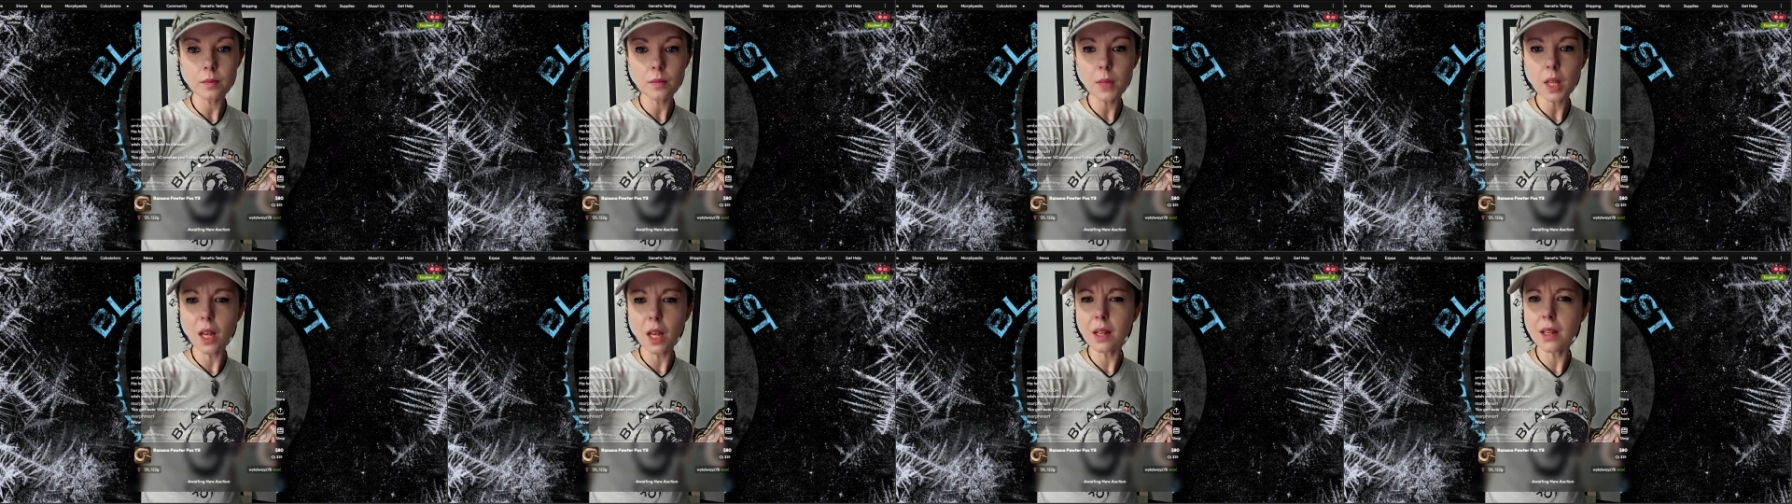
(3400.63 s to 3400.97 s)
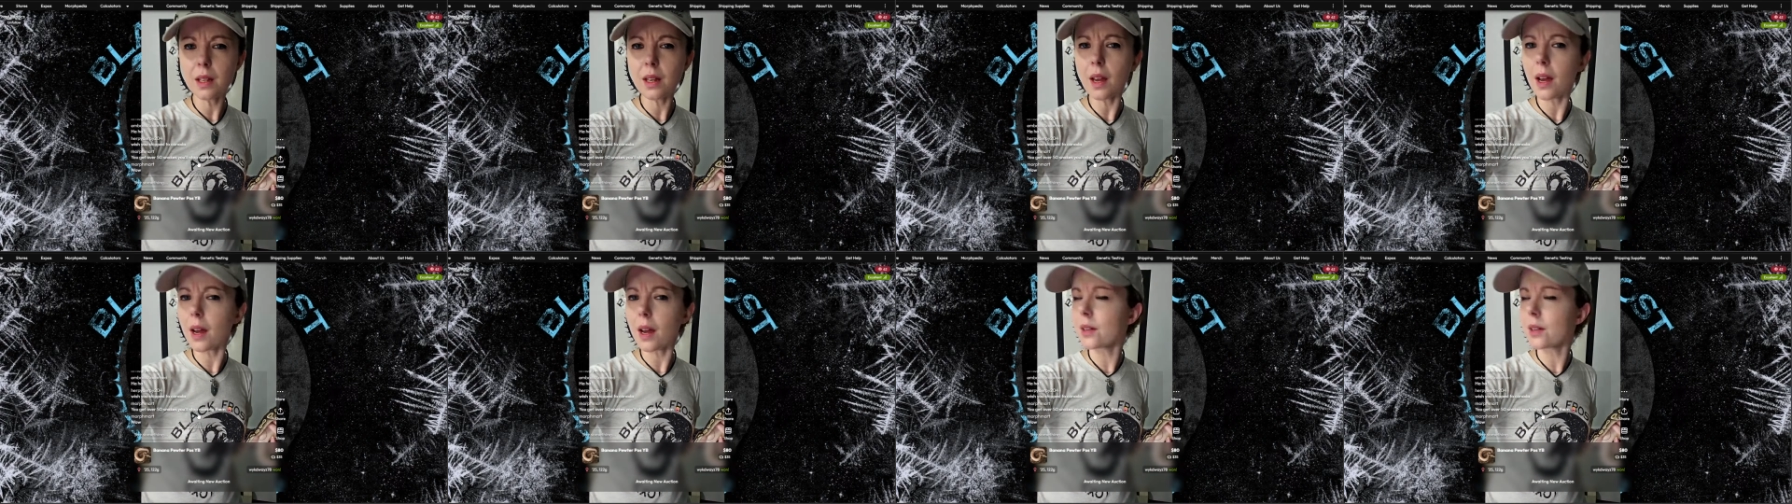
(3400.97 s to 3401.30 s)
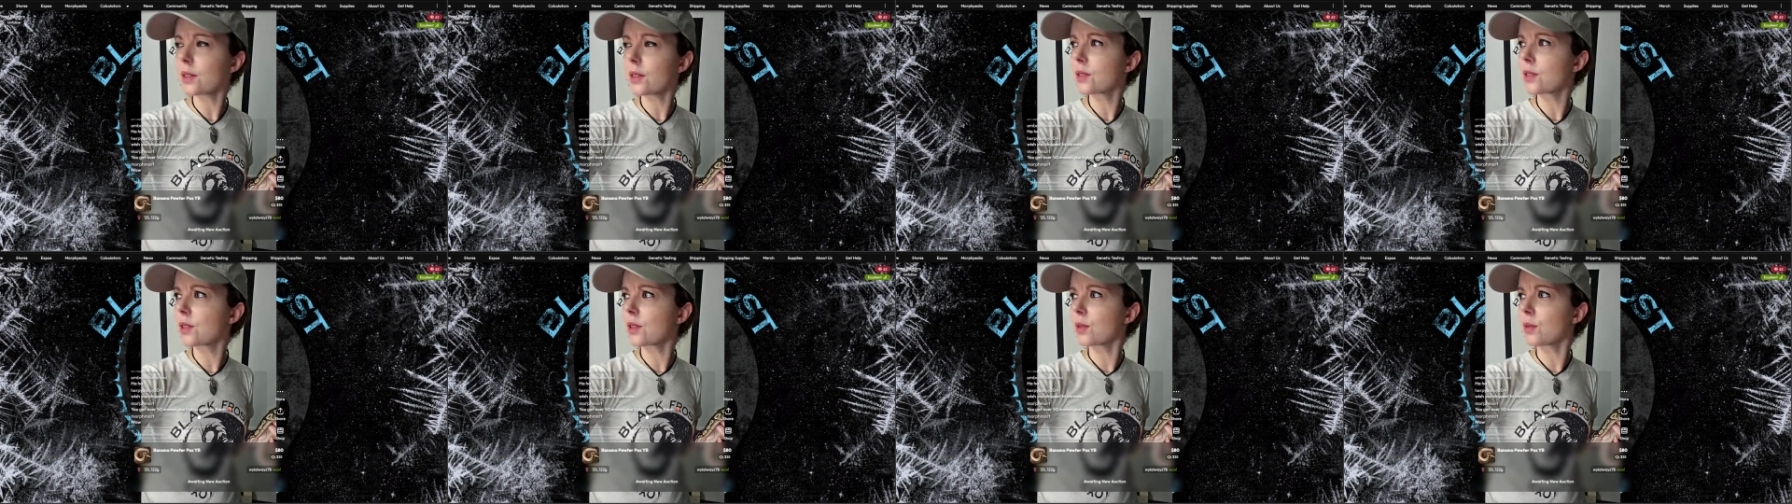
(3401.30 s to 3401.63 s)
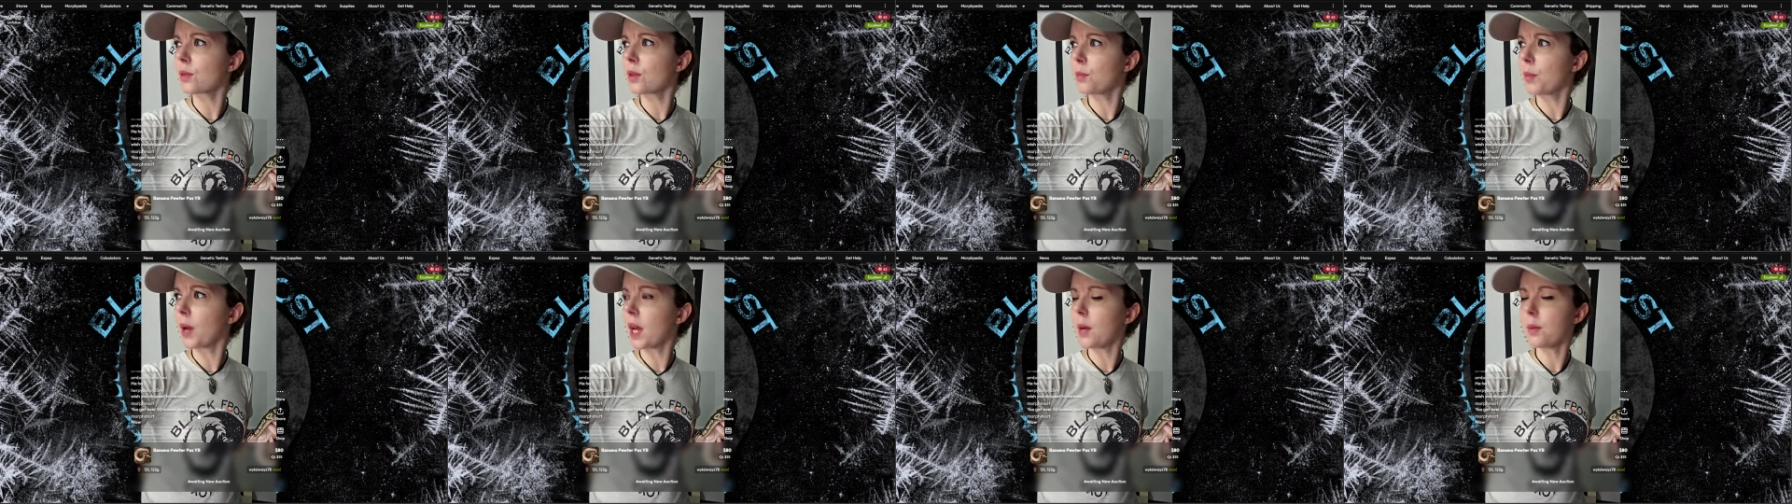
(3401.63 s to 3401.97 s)
yeah, it's the
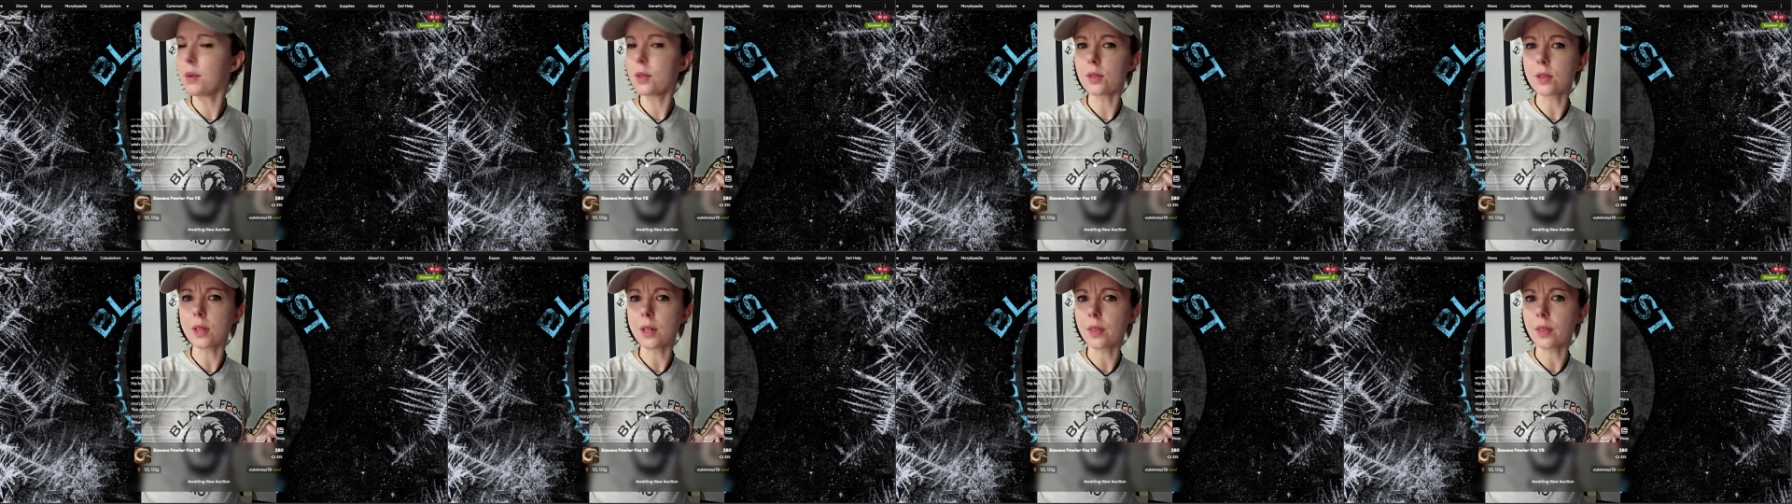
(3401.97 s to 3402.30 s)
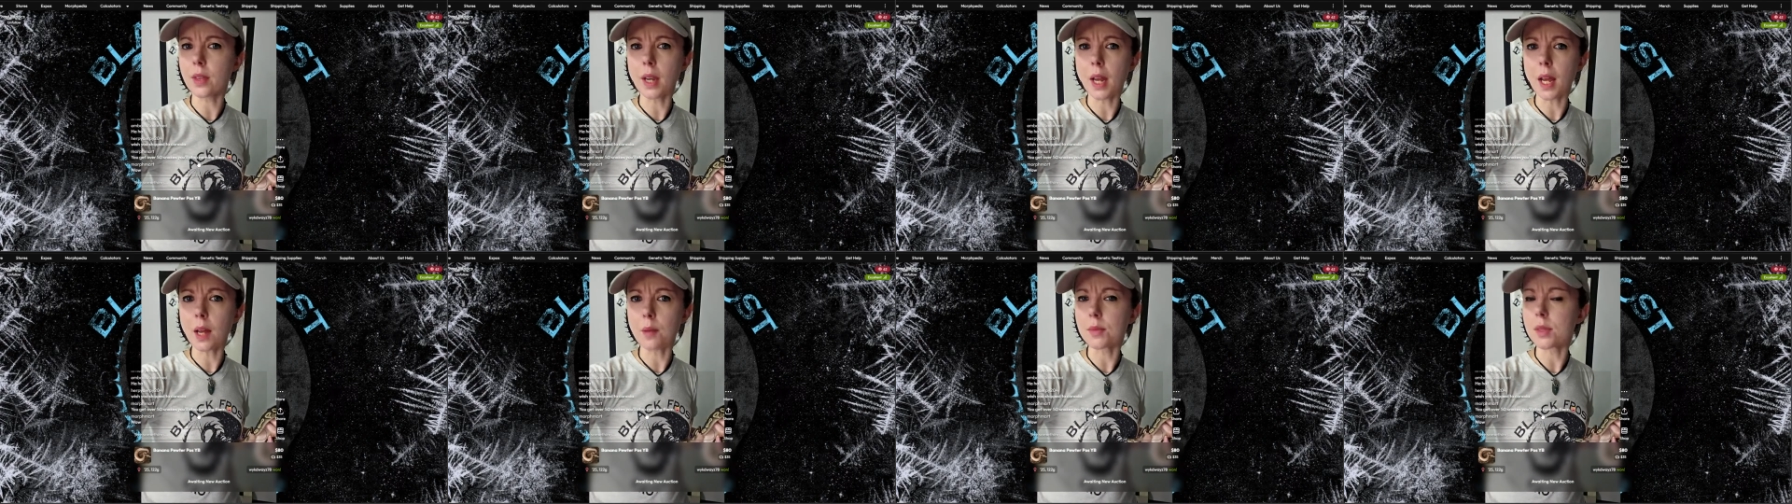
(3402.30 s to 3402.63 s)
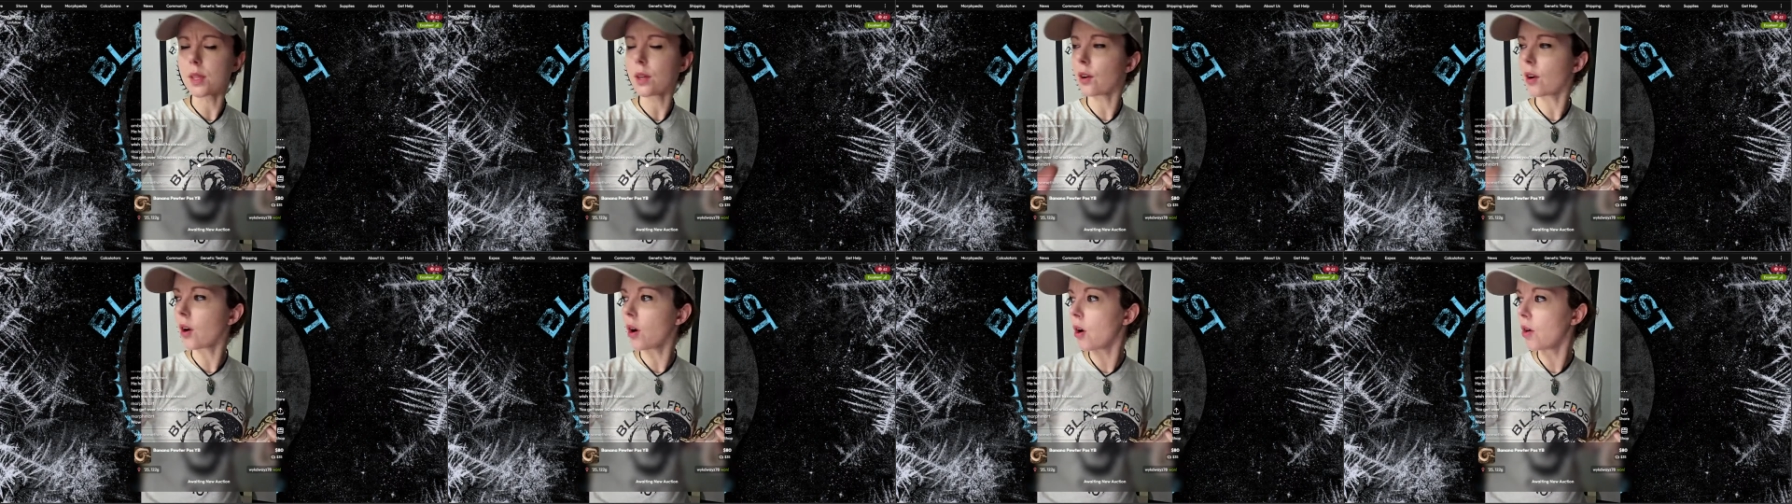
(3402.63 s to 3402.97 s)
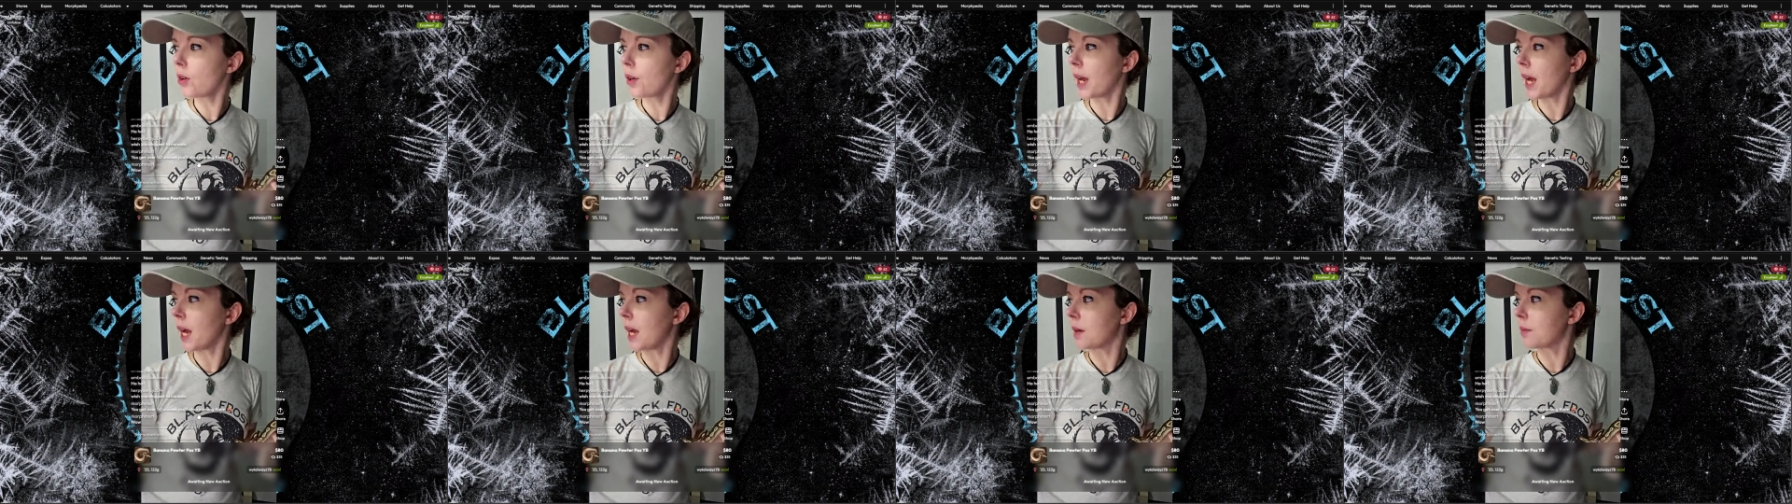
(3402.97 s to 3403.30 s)
babies, like the names, they're all
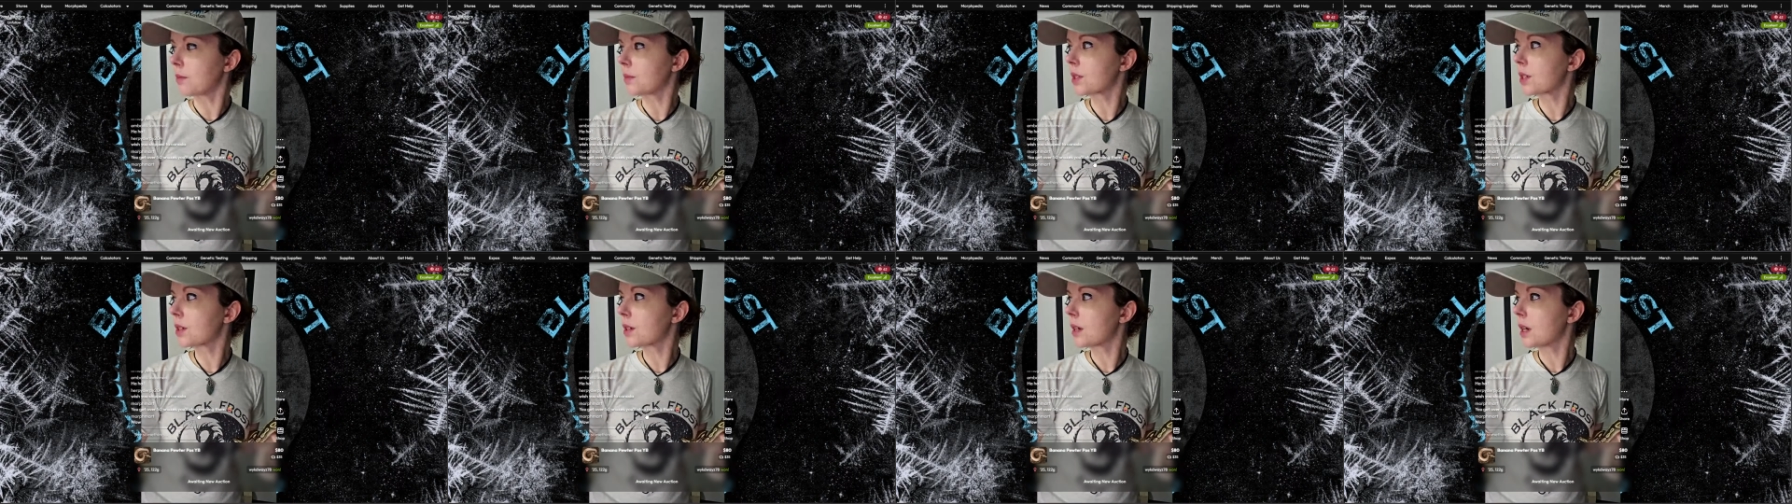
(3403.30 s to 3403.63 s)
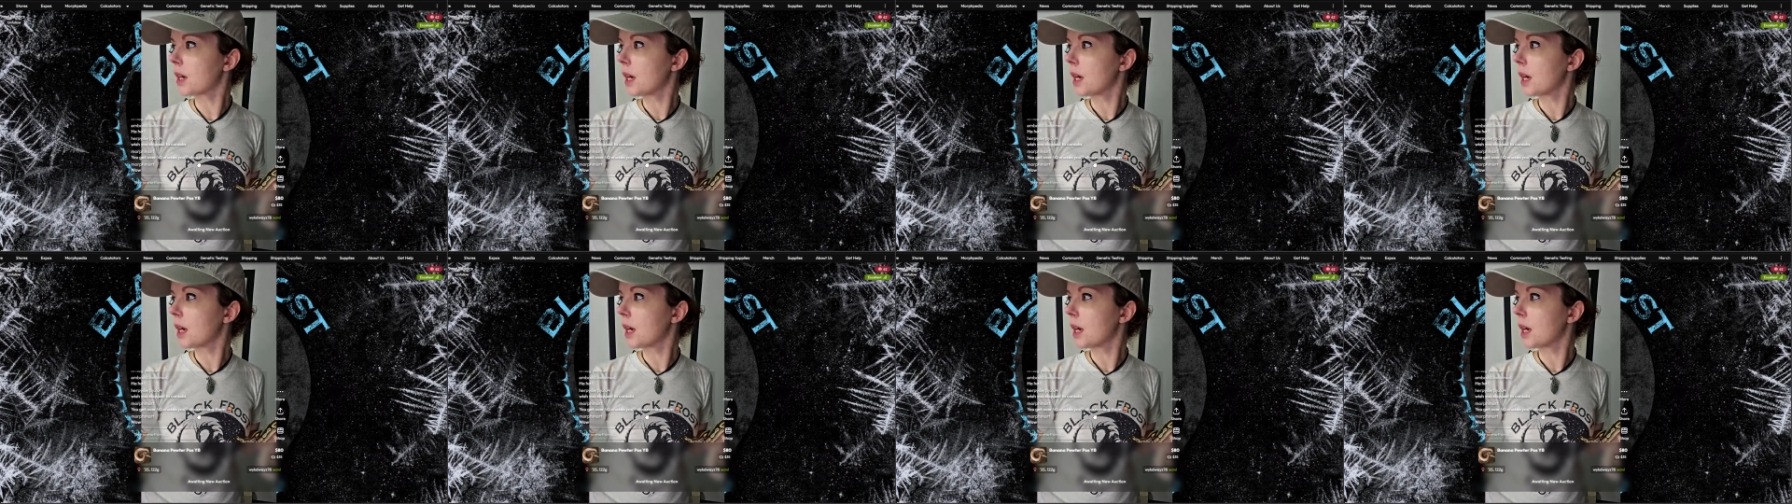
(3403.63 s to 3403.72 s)
named.